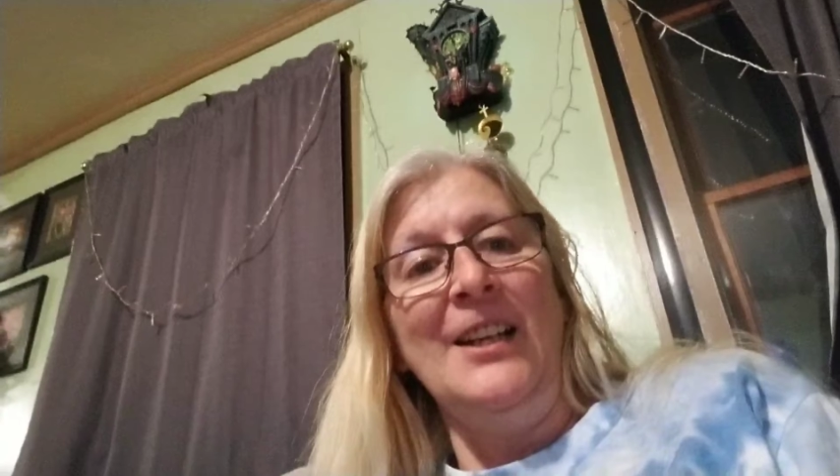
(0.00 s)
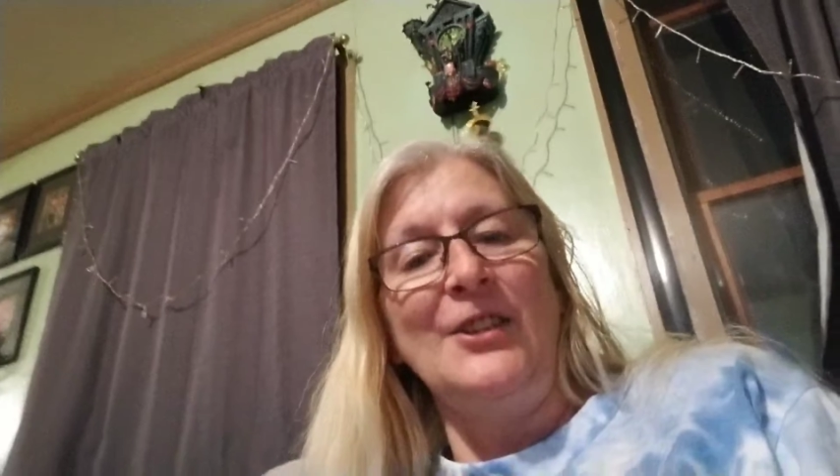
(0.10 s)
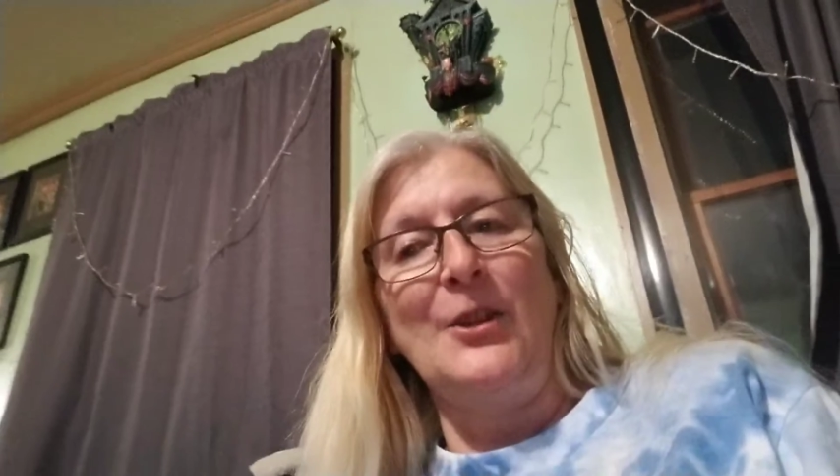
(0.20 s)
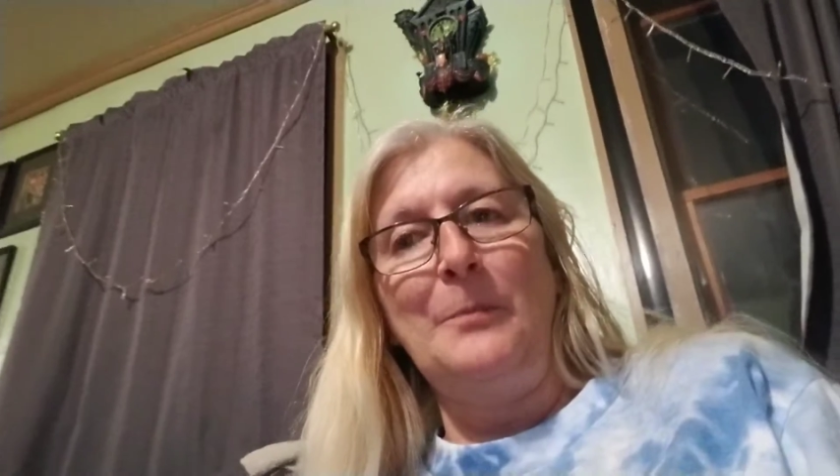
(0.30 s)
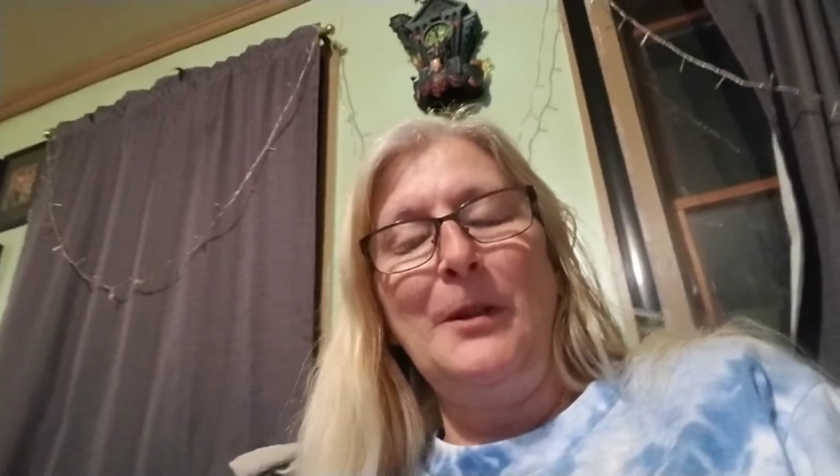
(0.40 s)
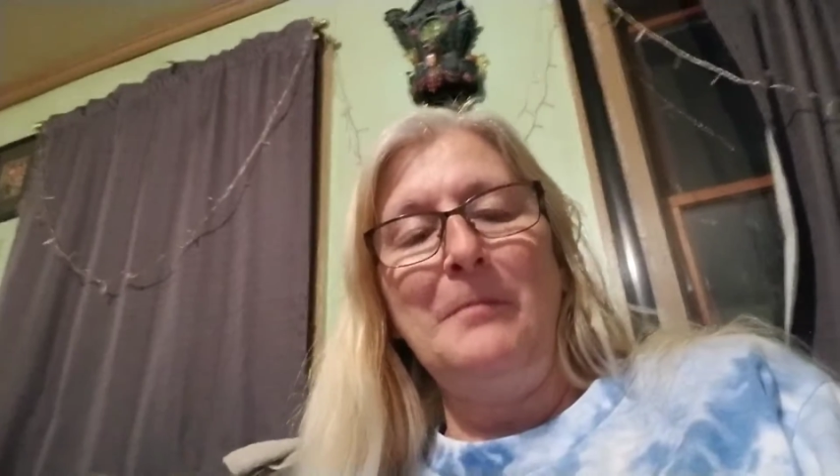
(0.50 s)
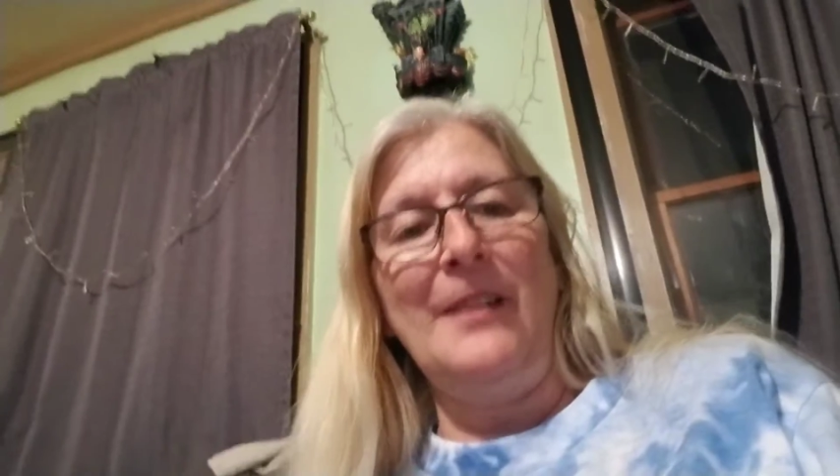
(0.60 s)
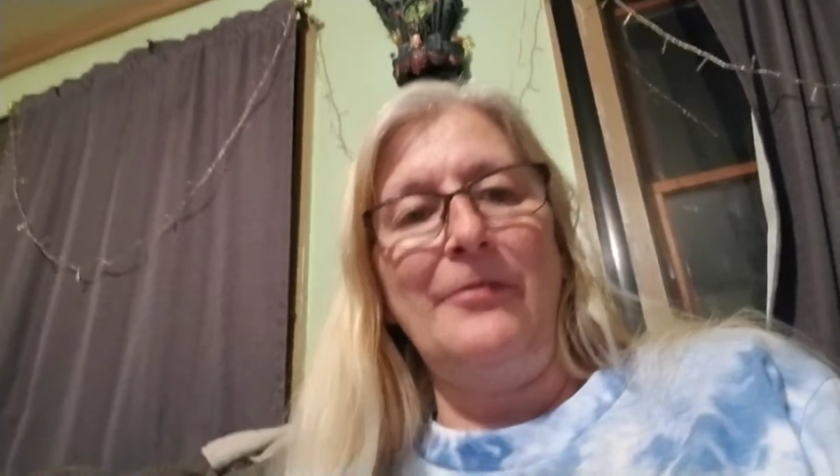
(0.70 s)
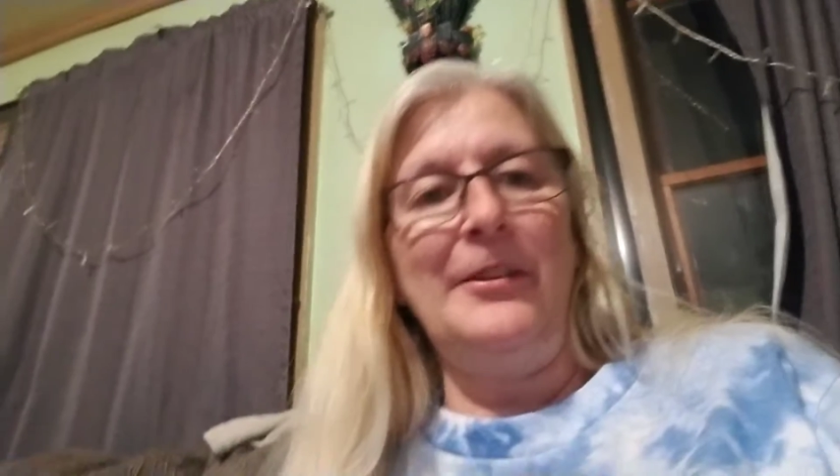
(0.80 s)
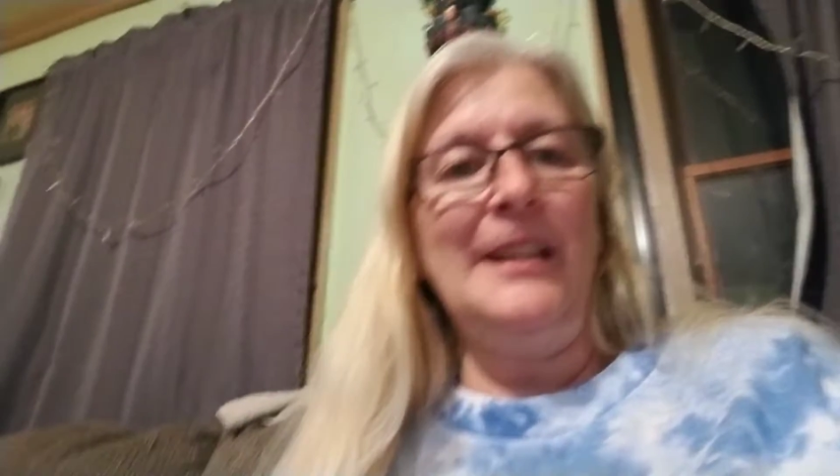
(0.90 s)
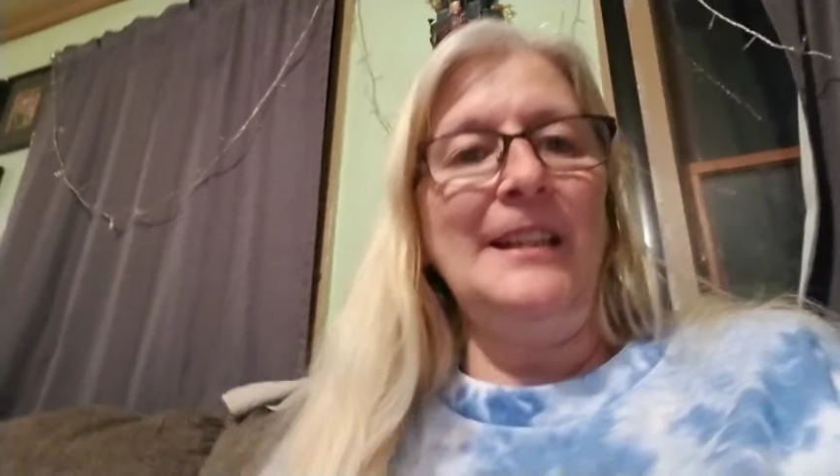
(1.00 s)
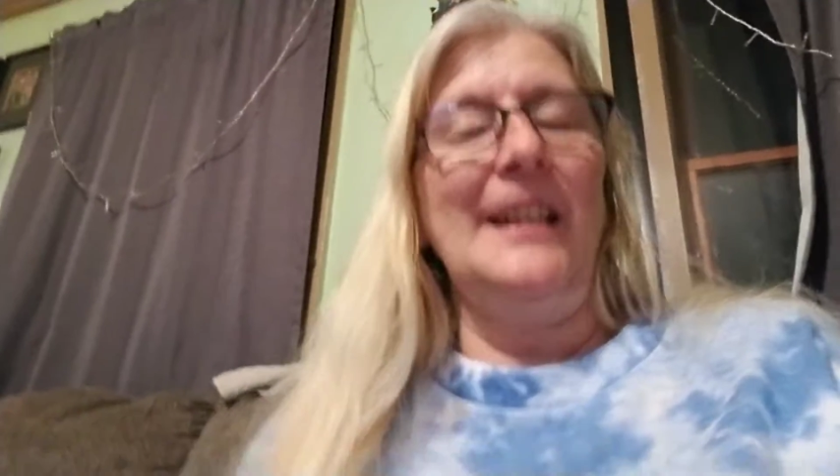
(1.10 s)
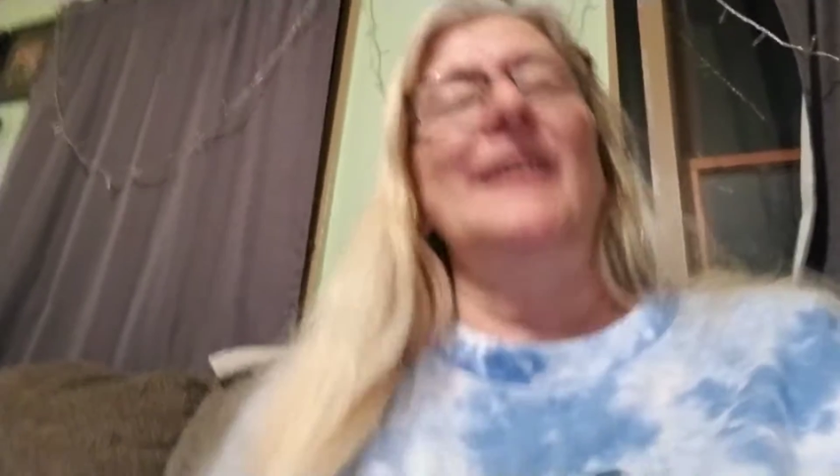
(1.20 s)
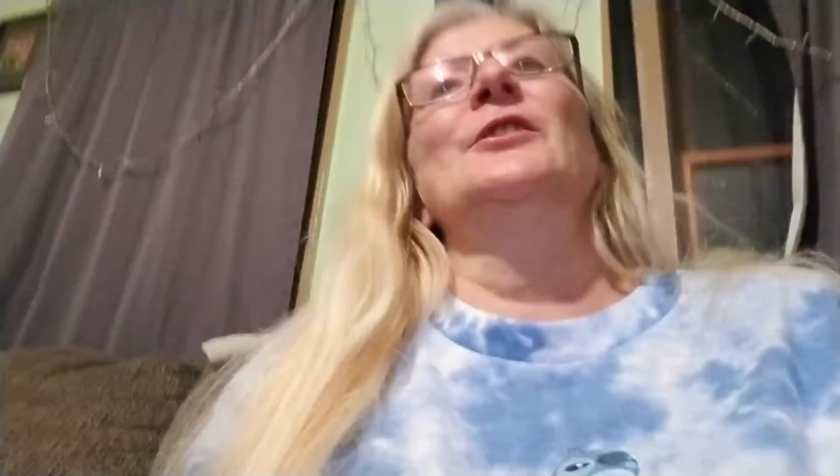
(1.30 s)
to put my feet in